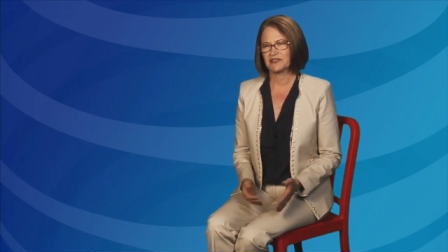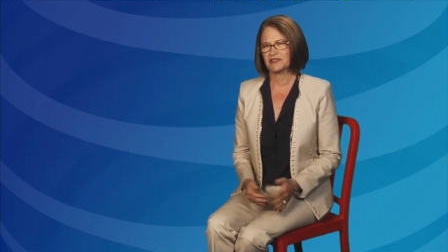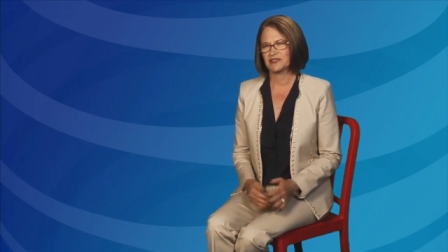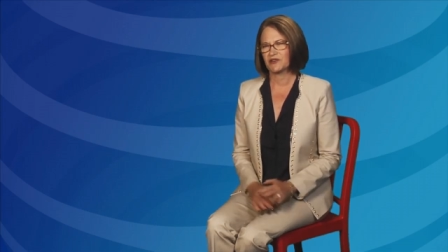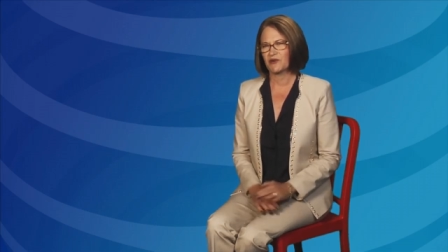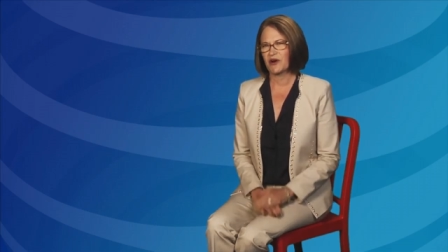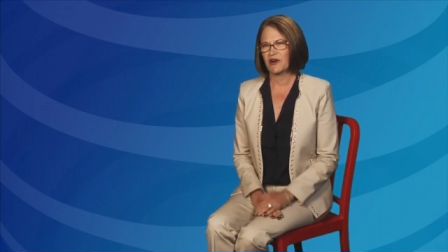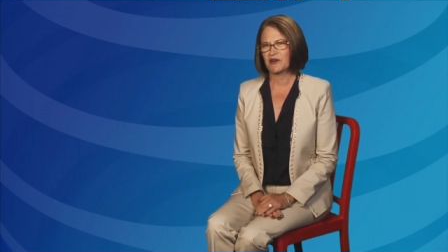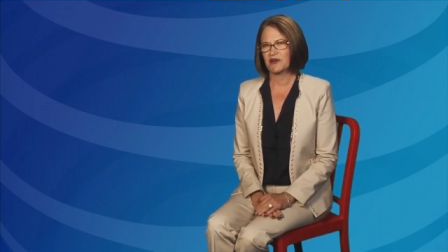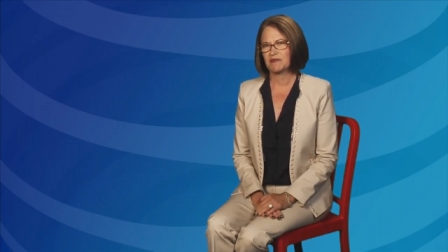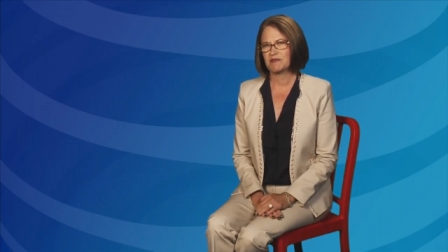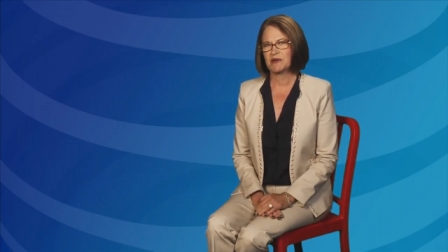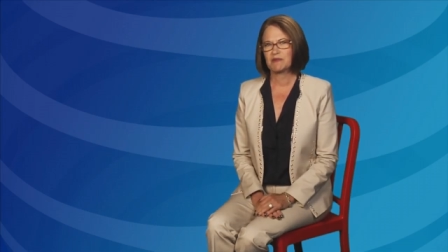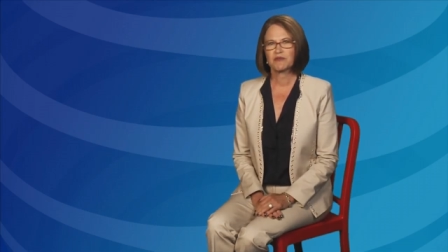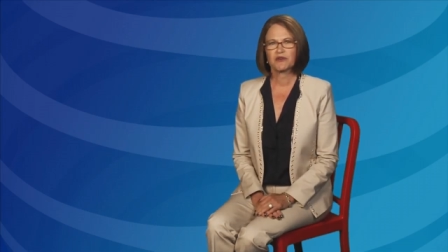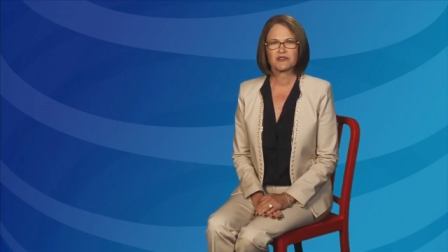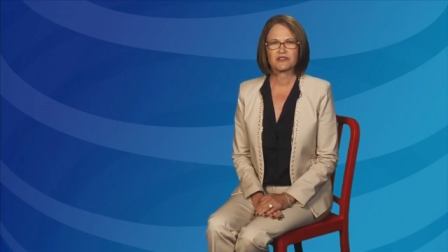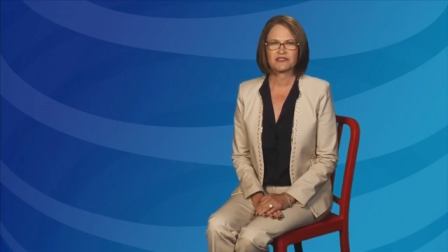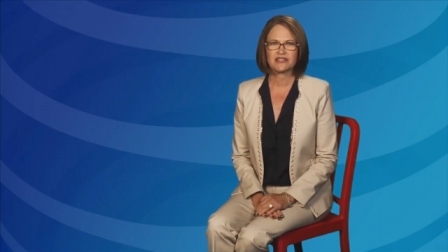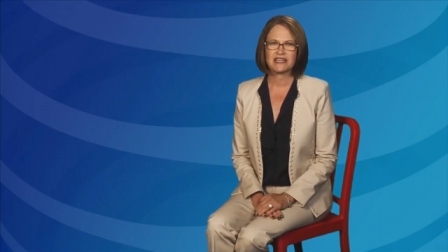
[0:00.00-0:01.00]
So I
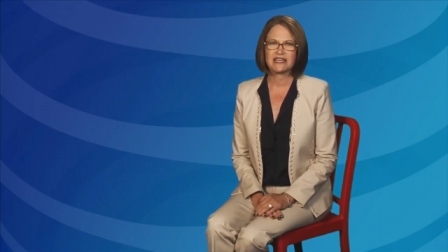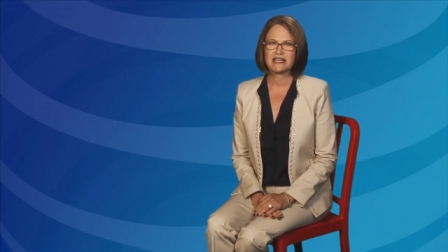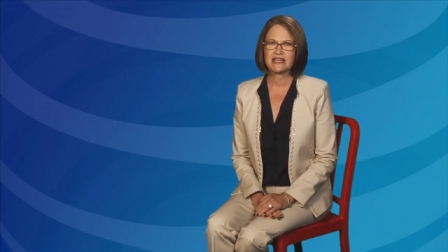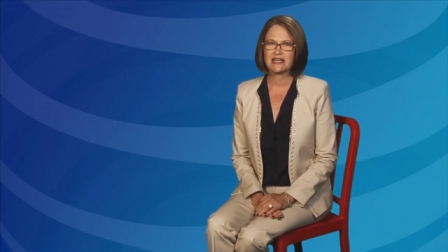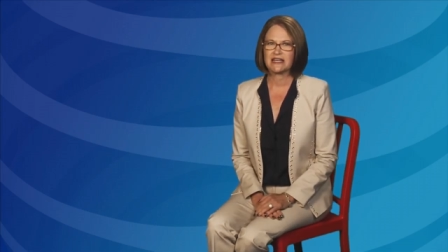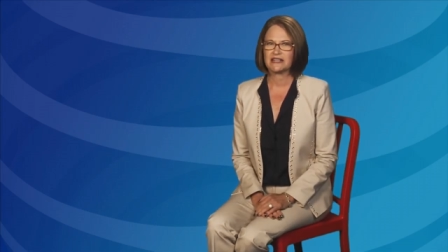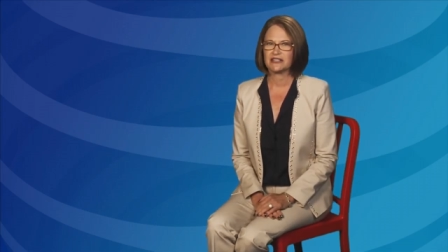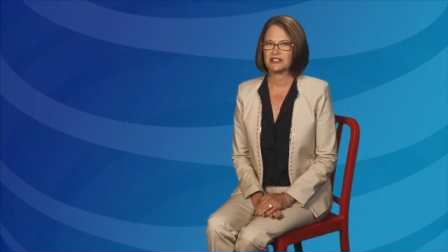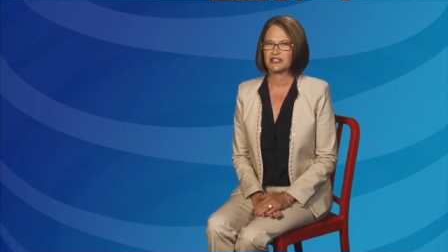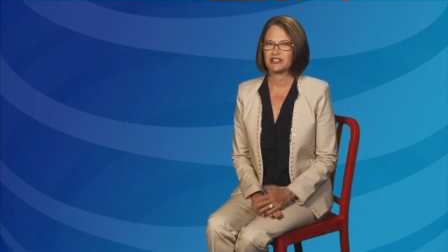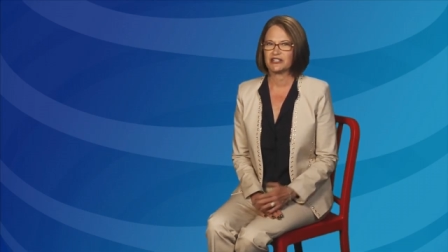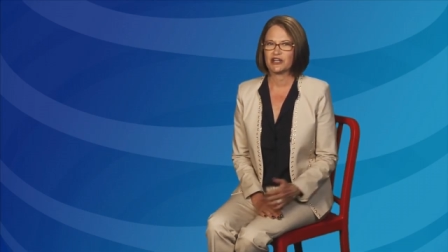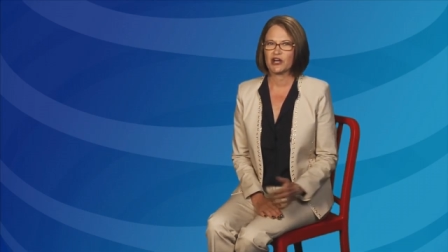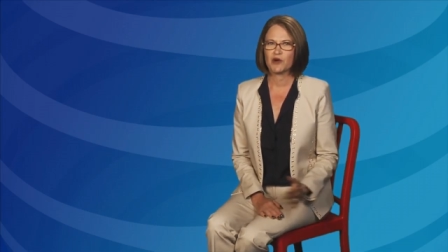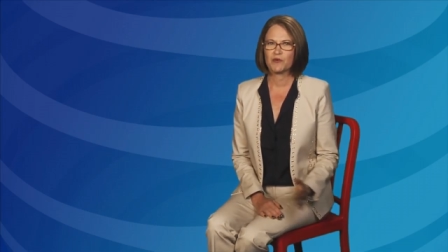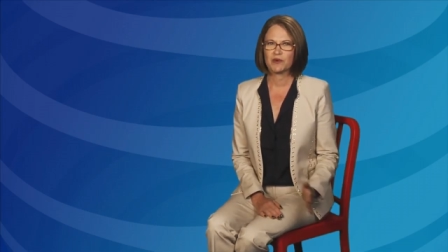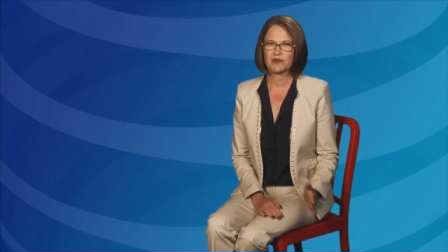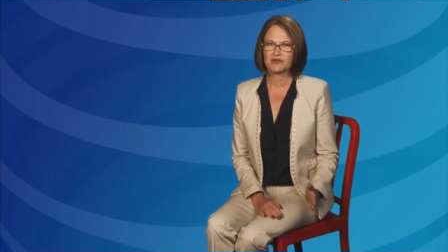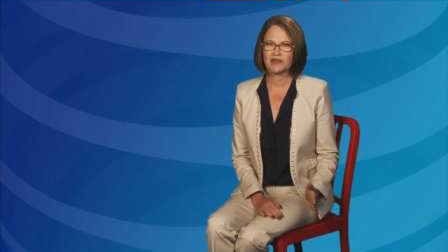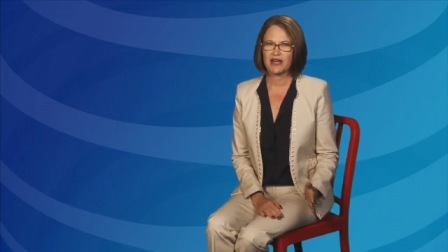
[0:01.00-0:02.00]
remember thinking as she
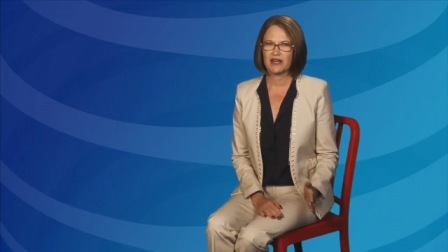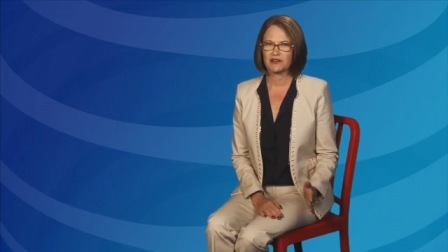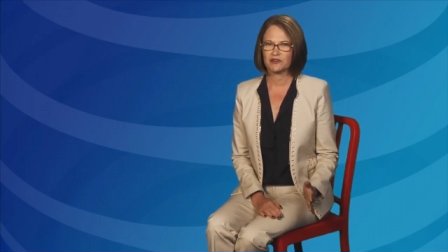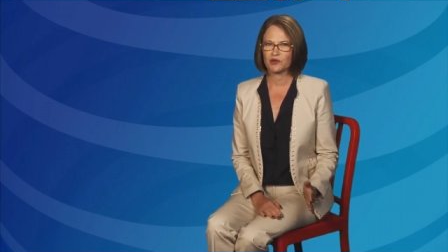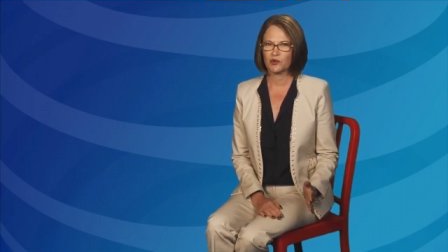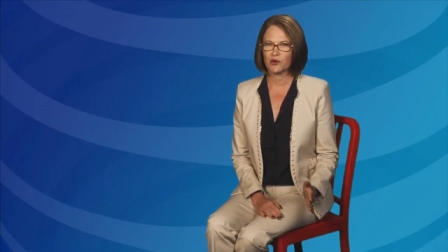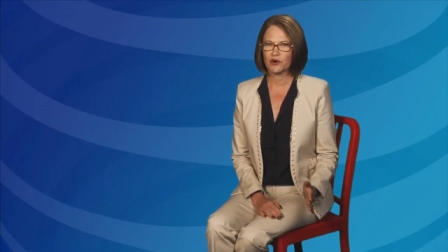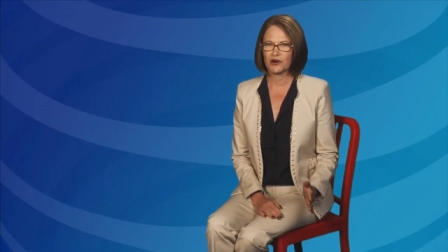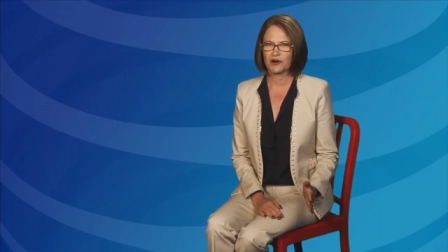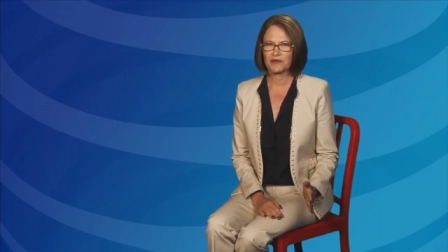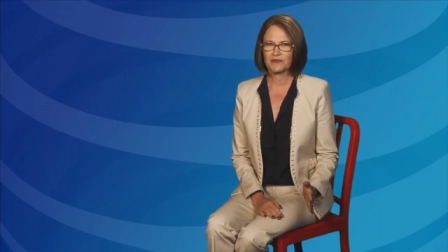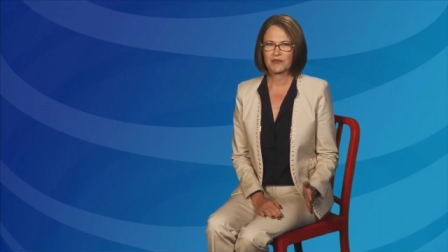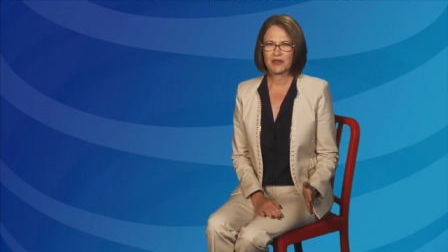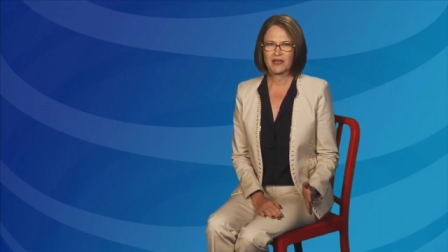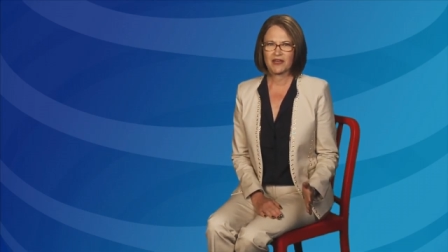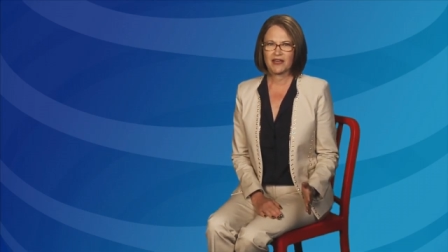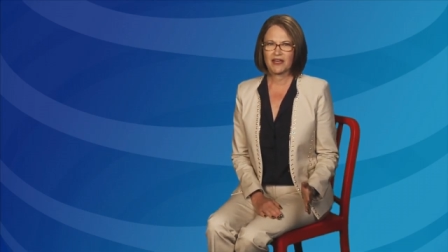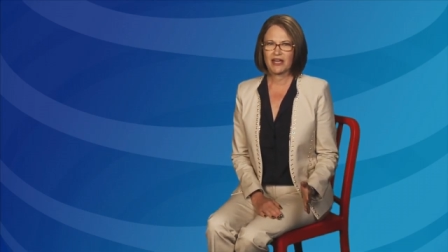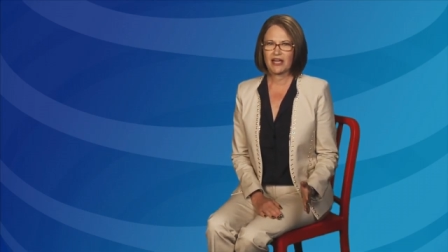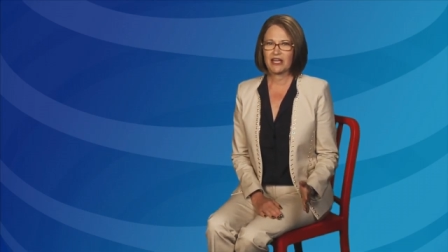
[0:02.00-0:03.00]
opened that door,
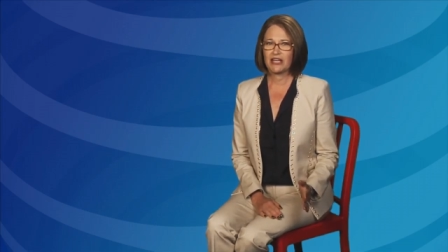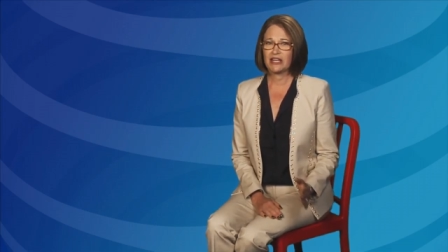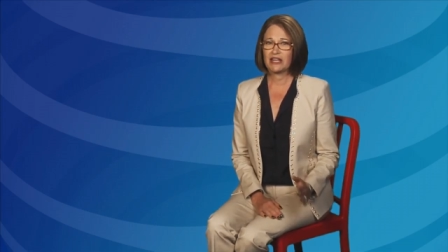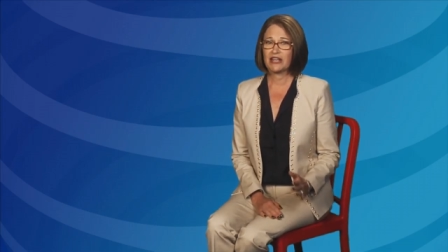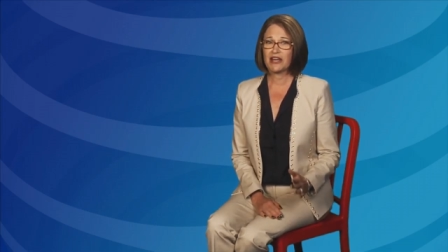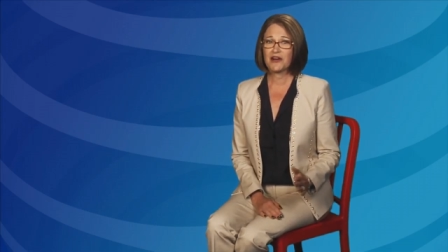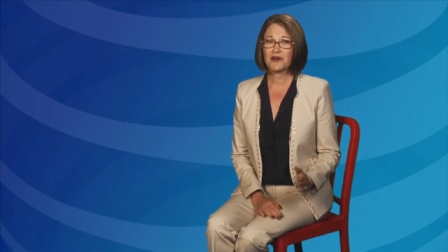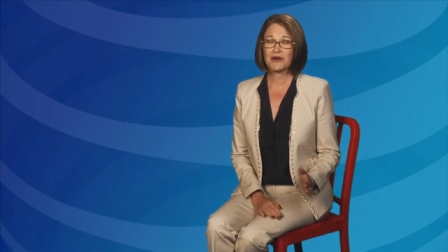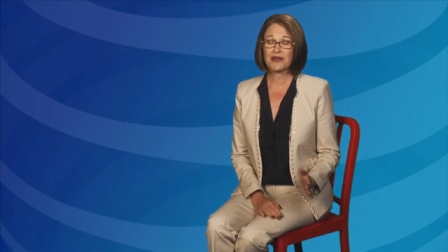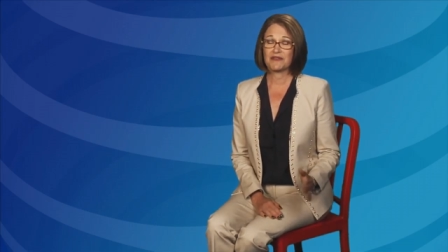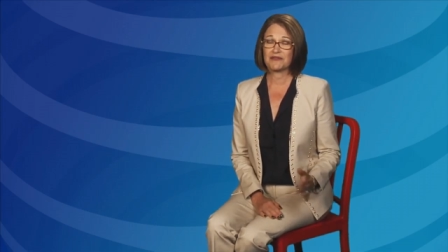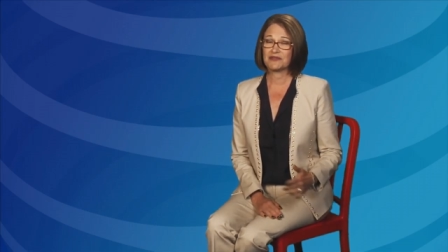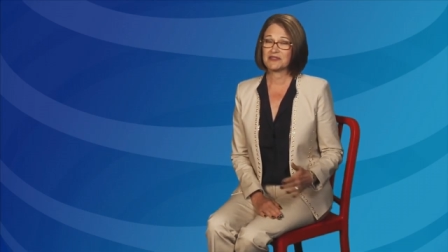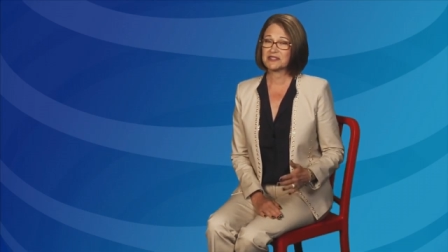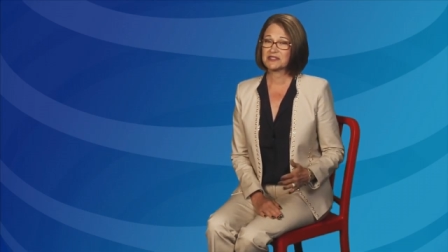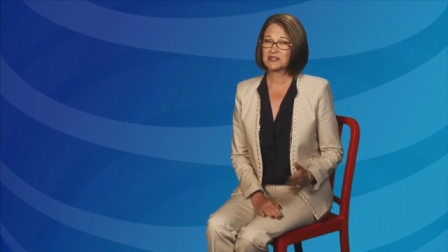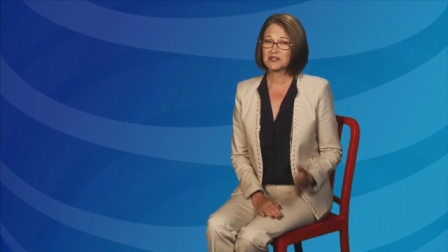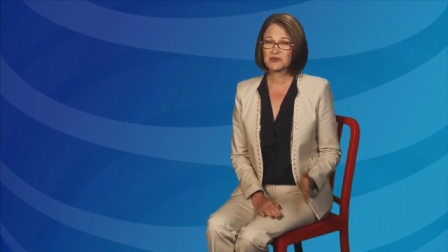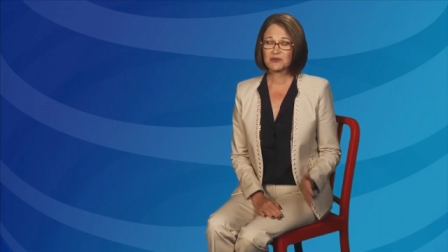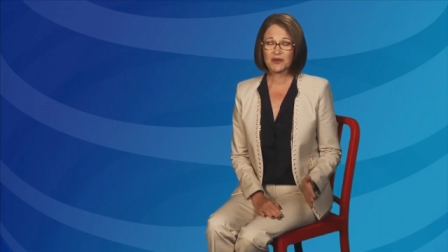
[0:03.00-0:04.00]
you know, if
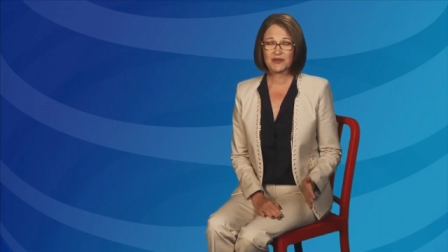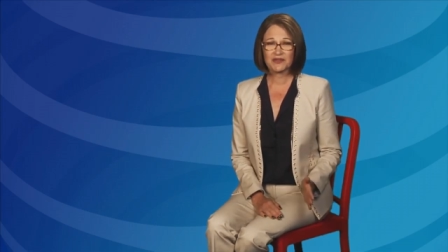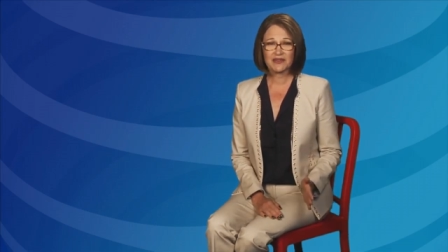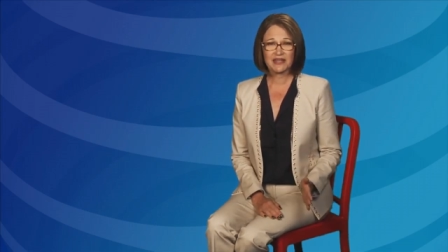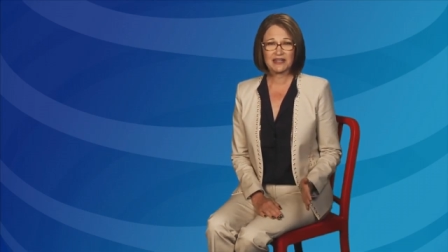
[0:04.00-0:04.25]
this is what